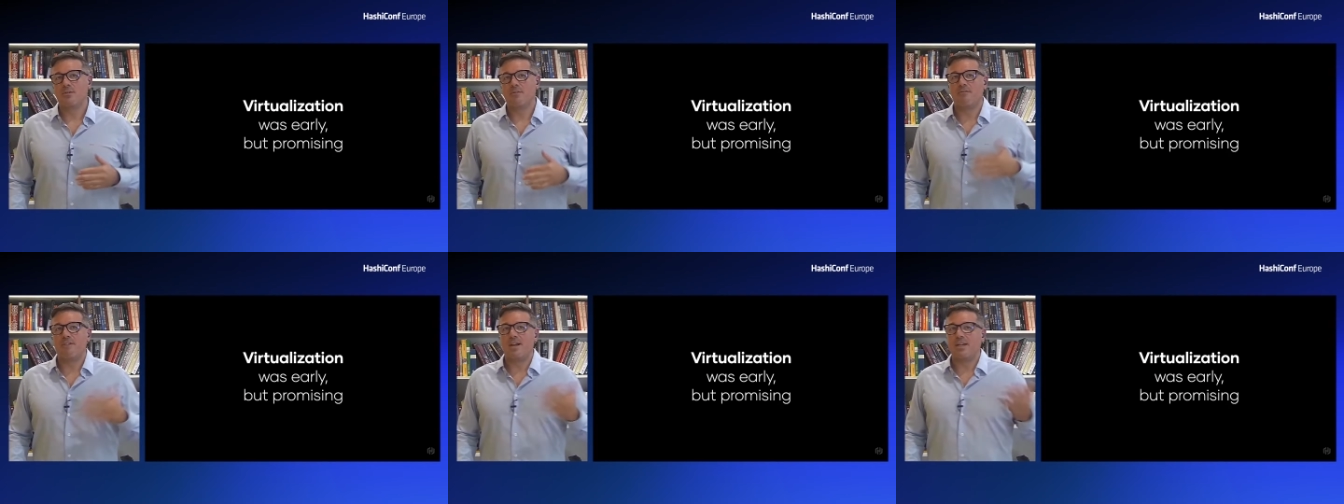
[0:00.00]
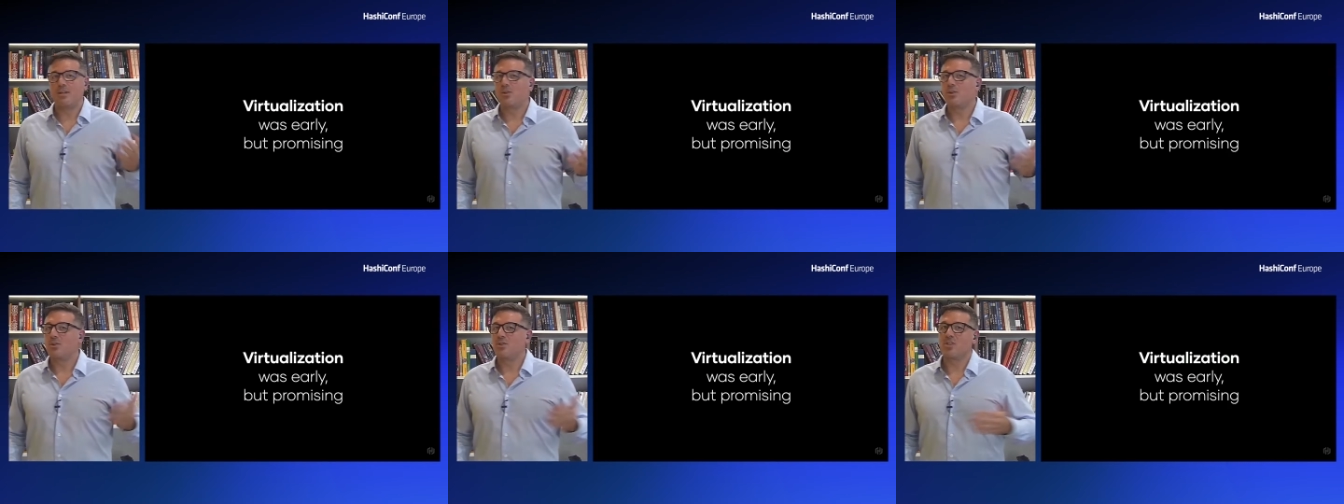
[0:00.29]

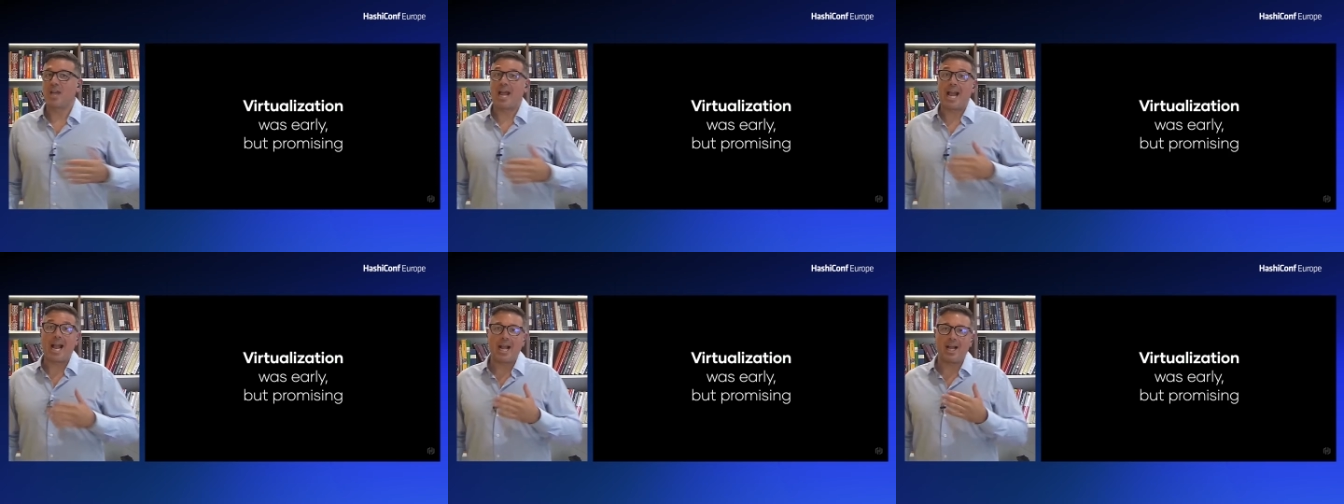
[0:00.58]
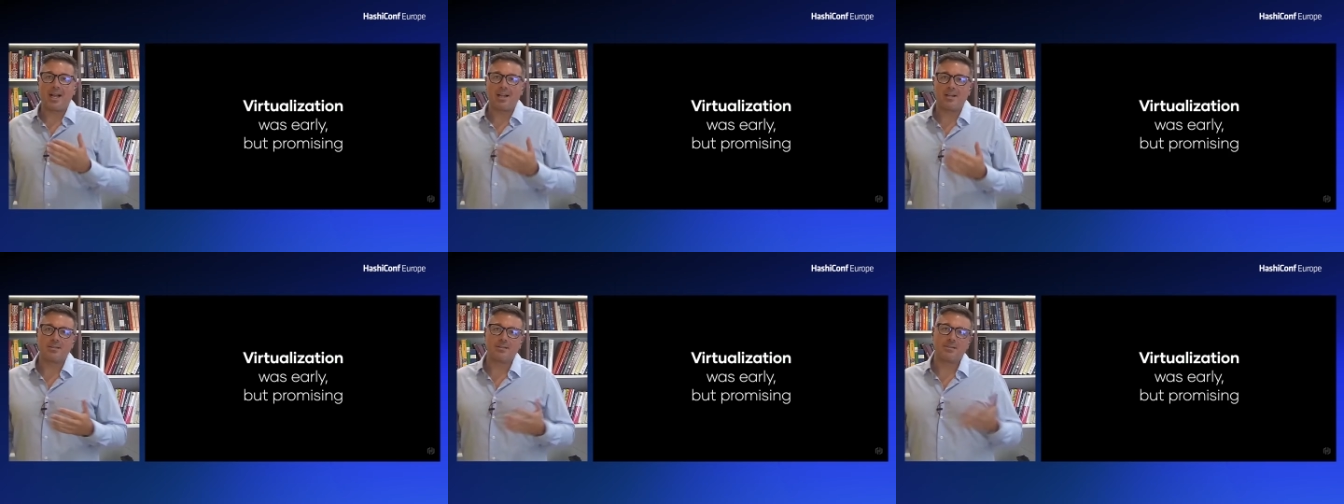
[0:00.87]
vendors
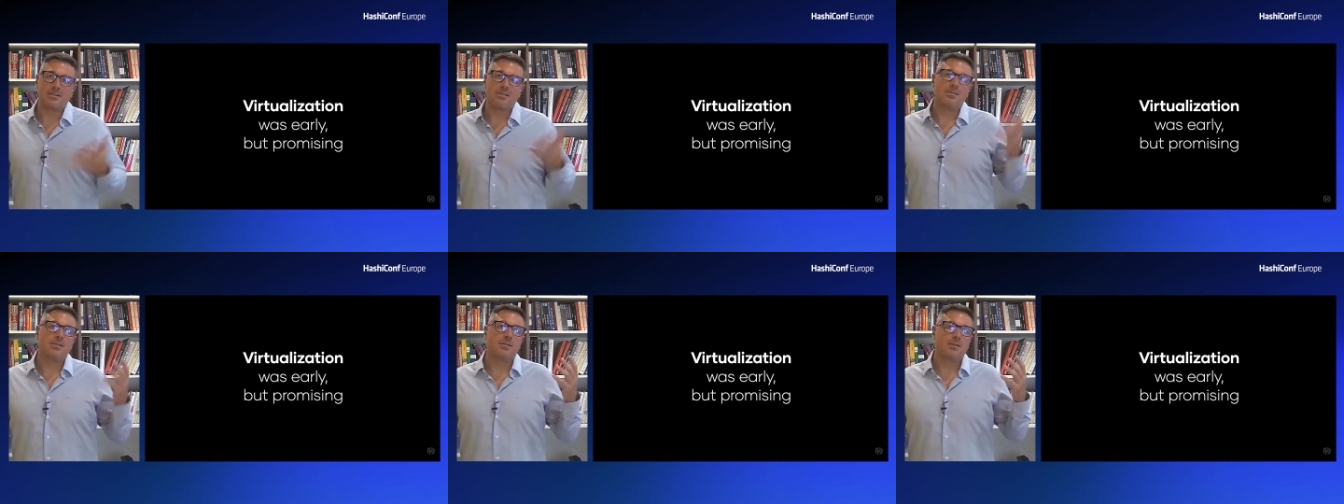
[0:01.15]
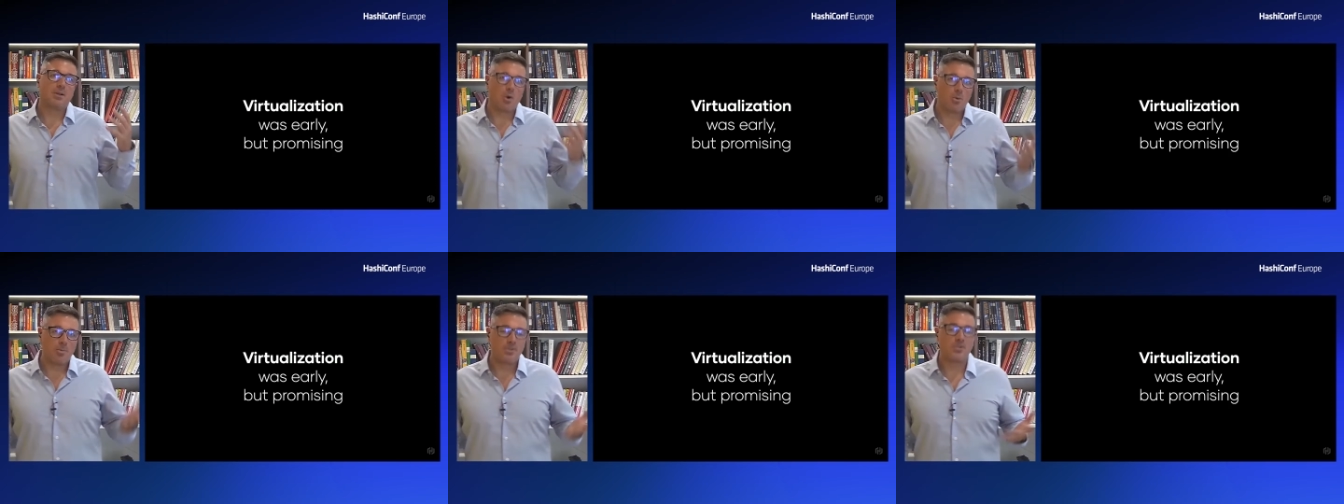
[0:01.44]
and
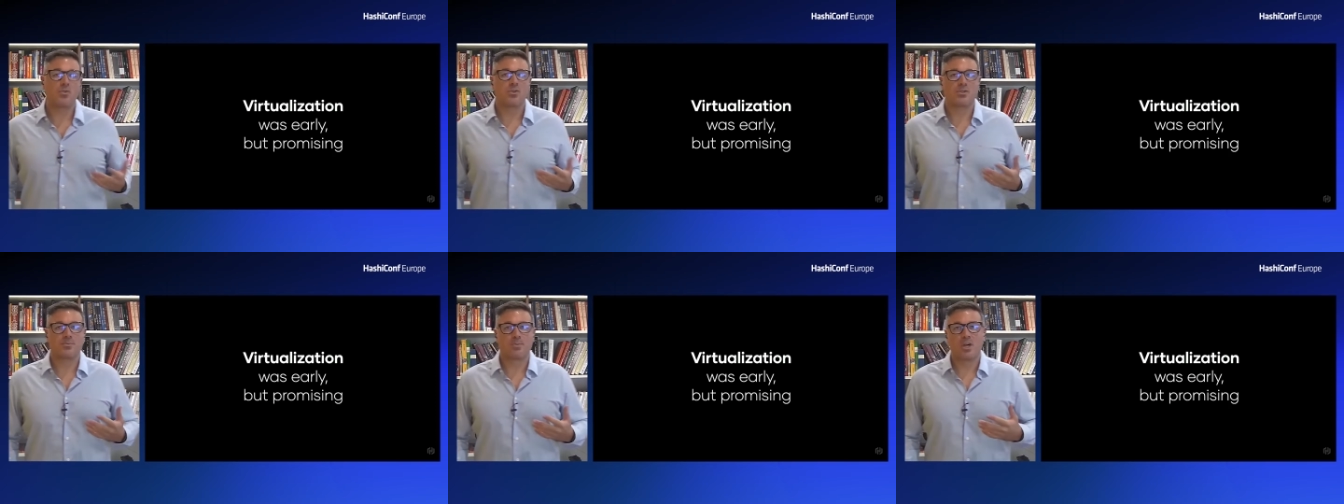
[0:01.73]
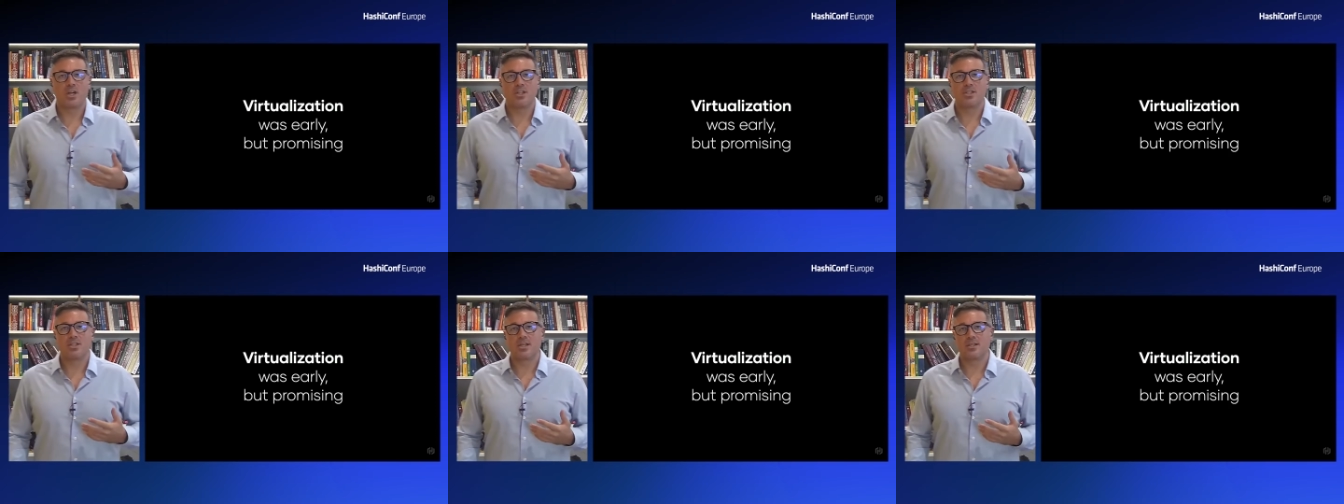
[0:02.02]
open source
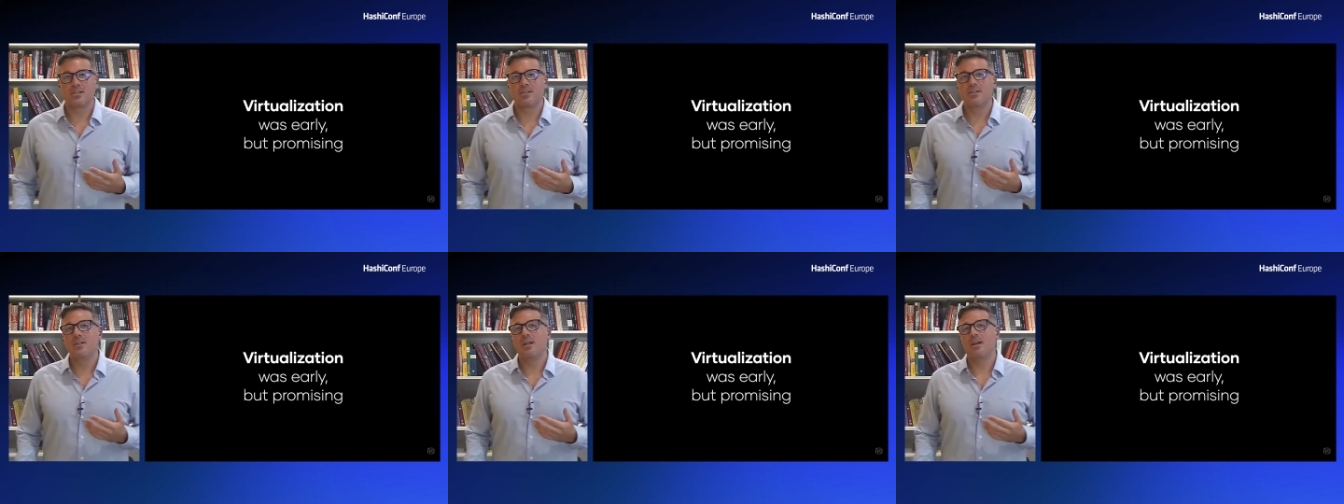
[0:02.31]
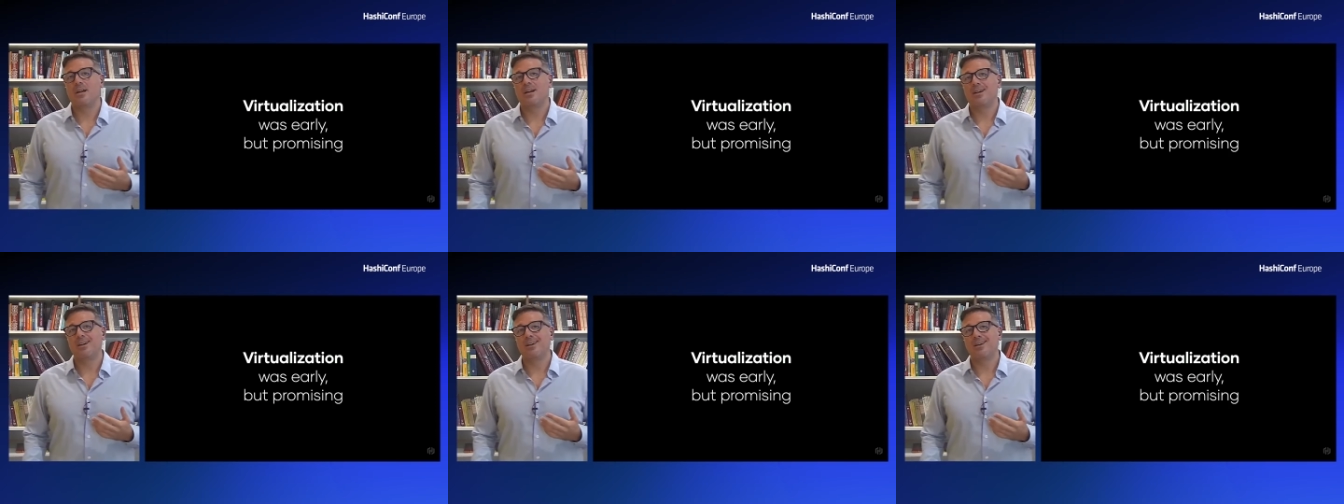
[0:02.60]
projects
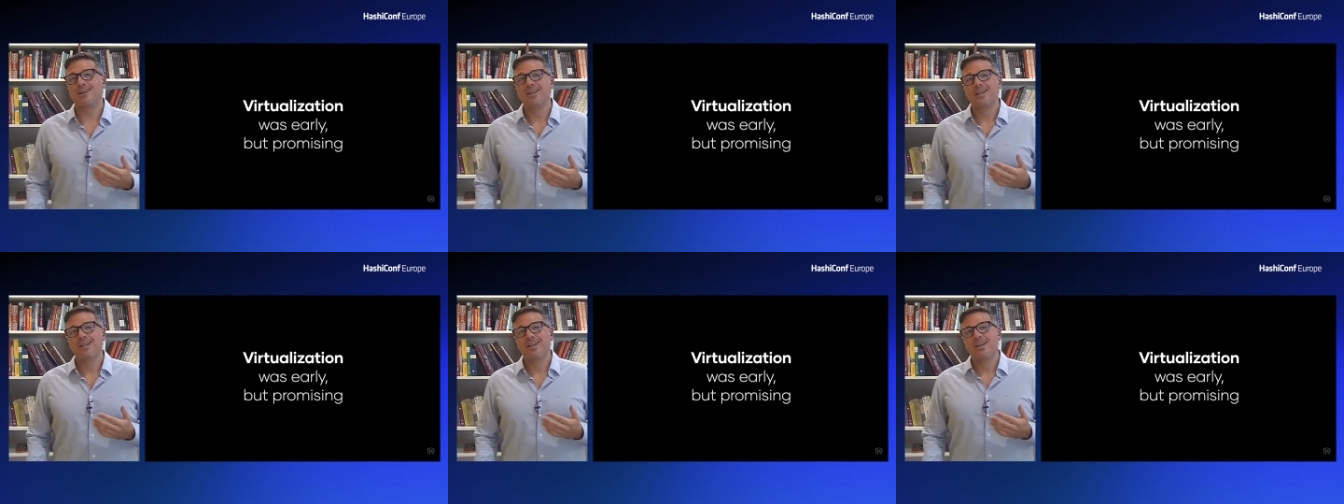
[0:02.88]
uh,